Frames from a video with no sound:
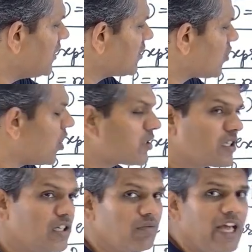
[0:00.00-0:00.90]
this
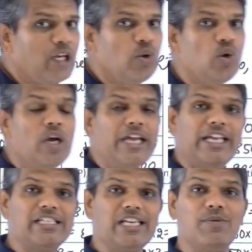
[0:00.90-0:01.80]
constant value
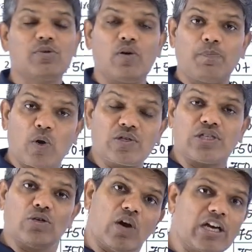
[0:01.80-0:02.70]
in terms of
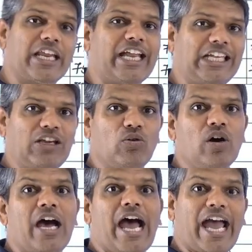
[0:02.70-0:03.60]
positive or negative
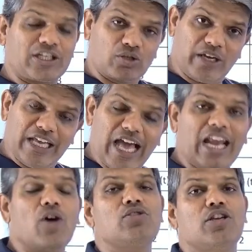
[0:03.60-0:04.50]
actually
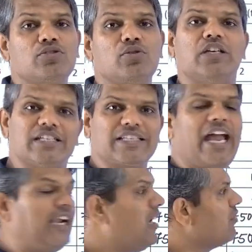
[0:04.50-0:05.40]
allows us to
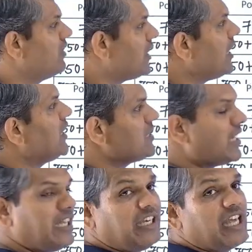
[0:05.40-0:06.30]
decide whether it is a
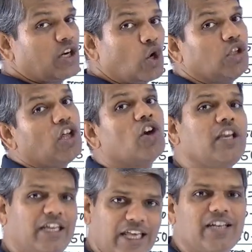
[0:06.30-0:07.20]
linear growth or
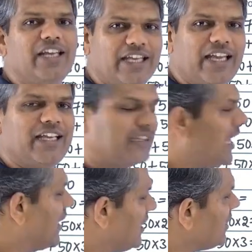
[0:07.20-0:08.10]
linear decay.
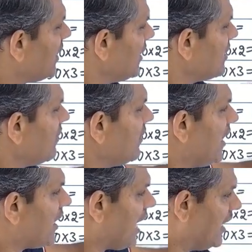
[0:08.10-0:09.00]
That is the reason we are
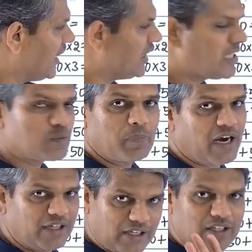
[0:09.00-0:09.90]
writing this
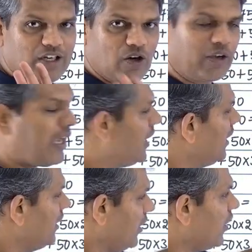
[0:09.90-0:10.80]
part. Okay,
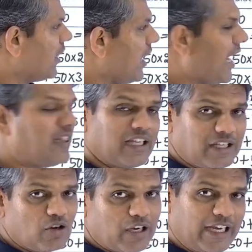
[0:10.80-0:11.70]
I think you
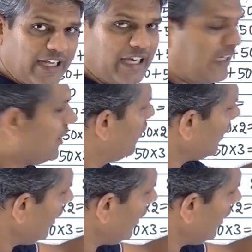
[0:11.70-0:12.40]
are getting it. Okay,